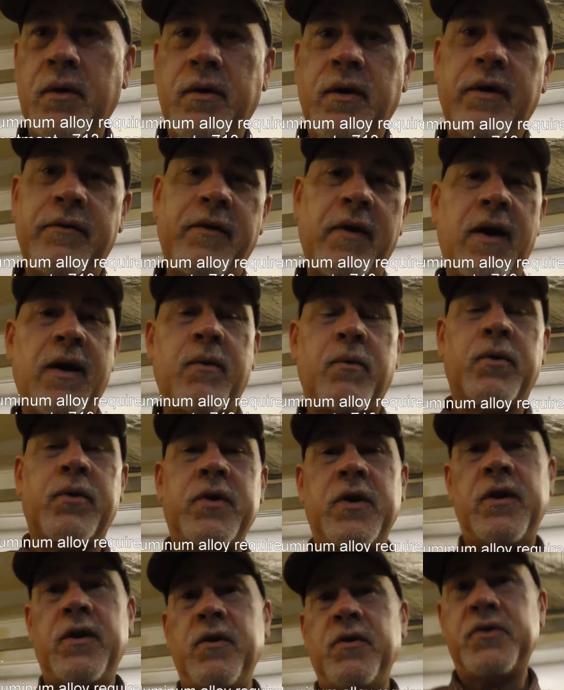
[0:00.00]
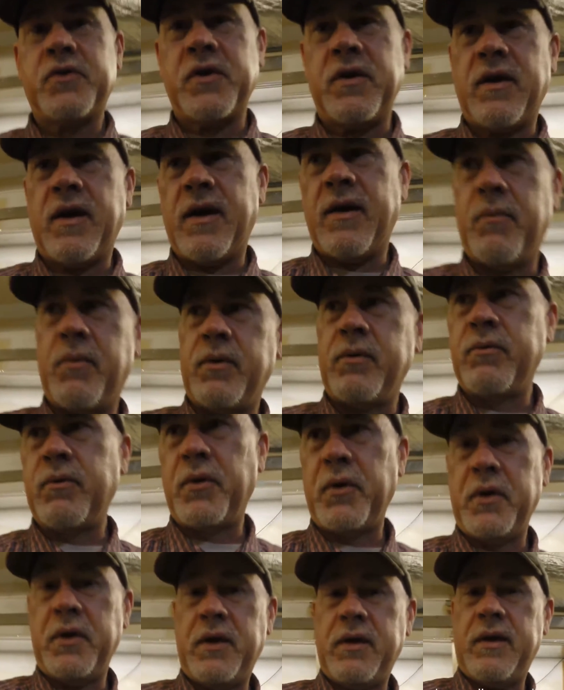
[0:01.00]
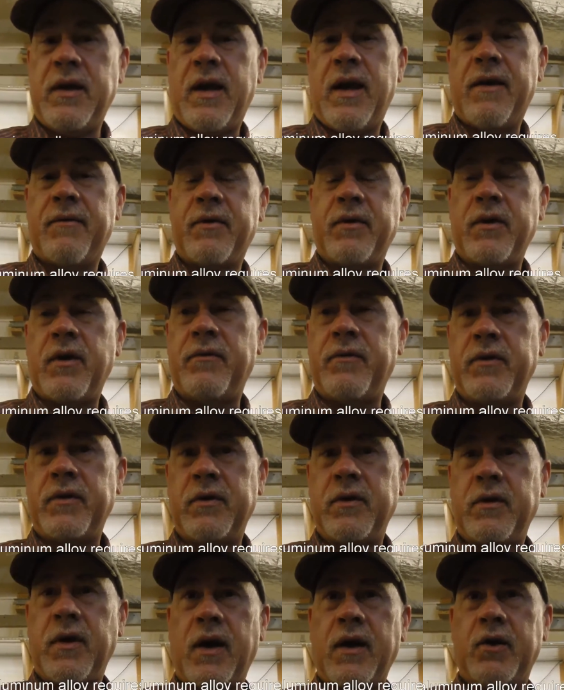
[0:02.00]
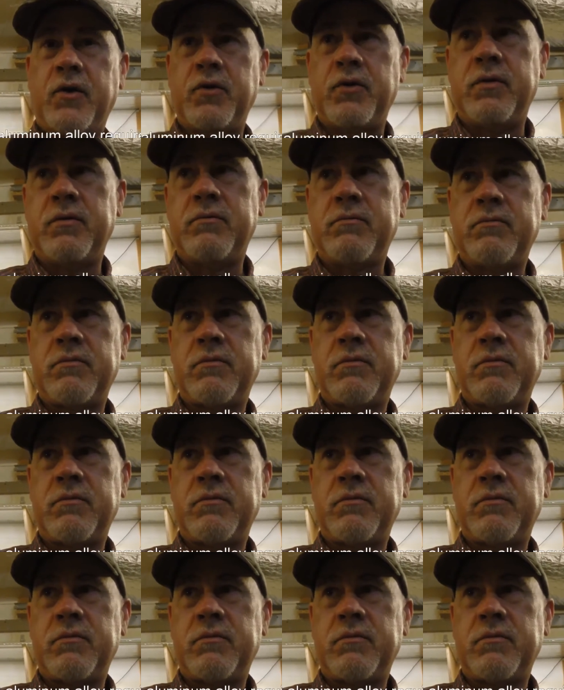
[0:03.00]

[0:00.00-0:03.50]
if I were to use it, I would really need to have an oven that I could